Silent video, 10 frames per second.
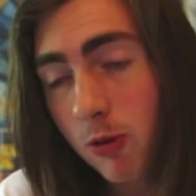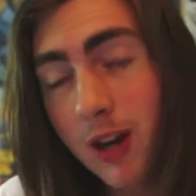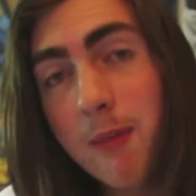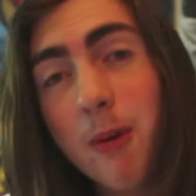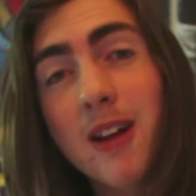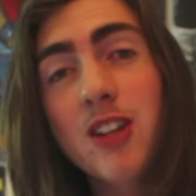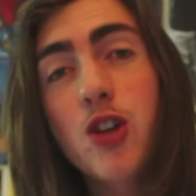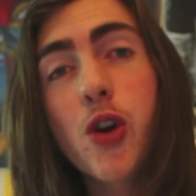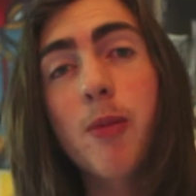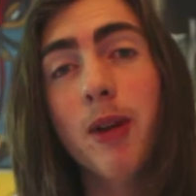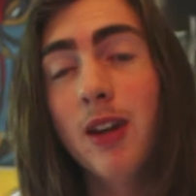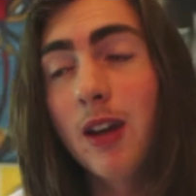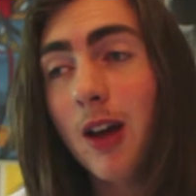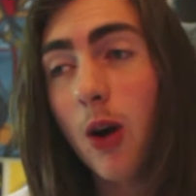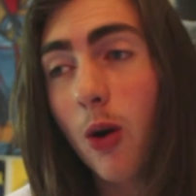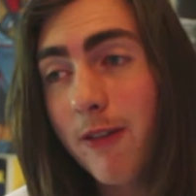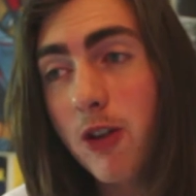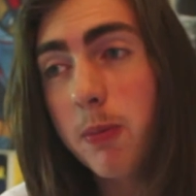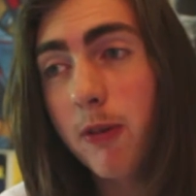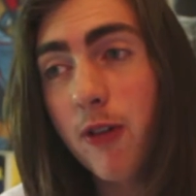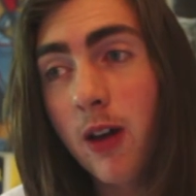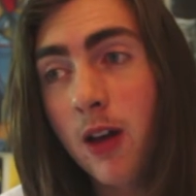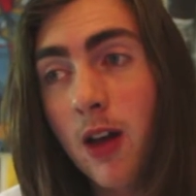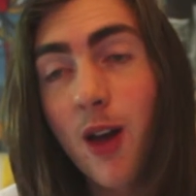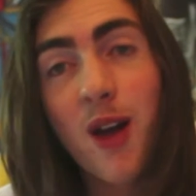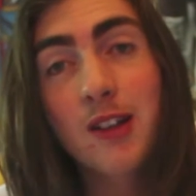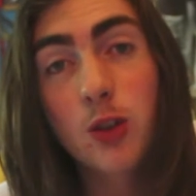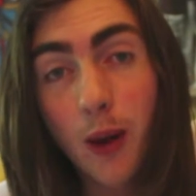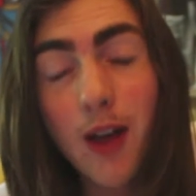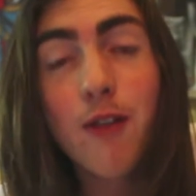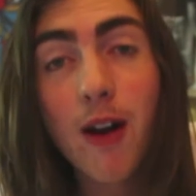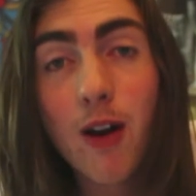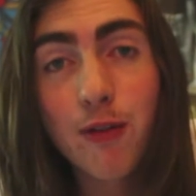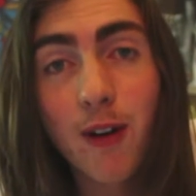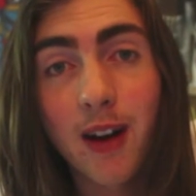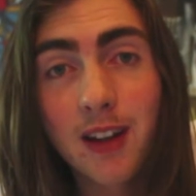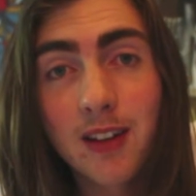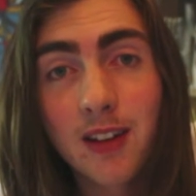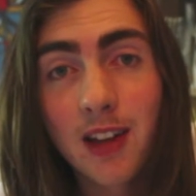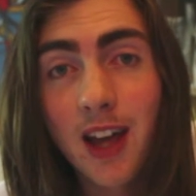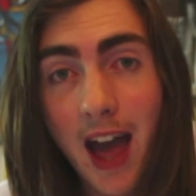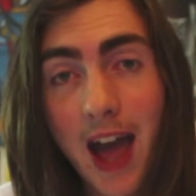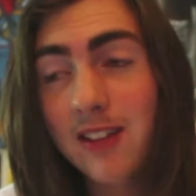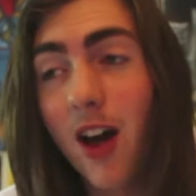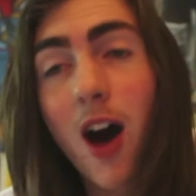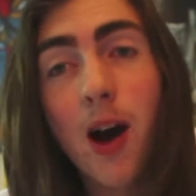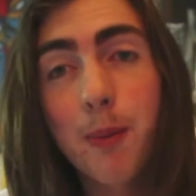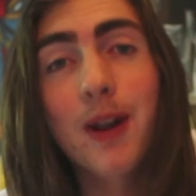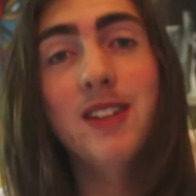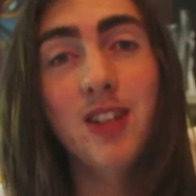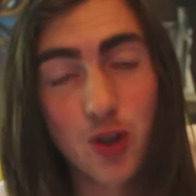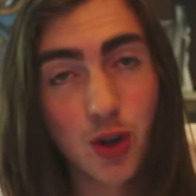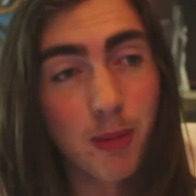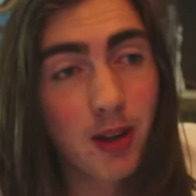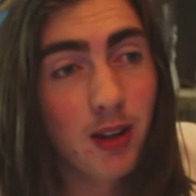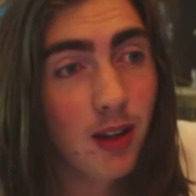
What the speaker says: Renee Bracey Shurman, or if you'd prefer, her Twitter verified, at @RBraceyShurman,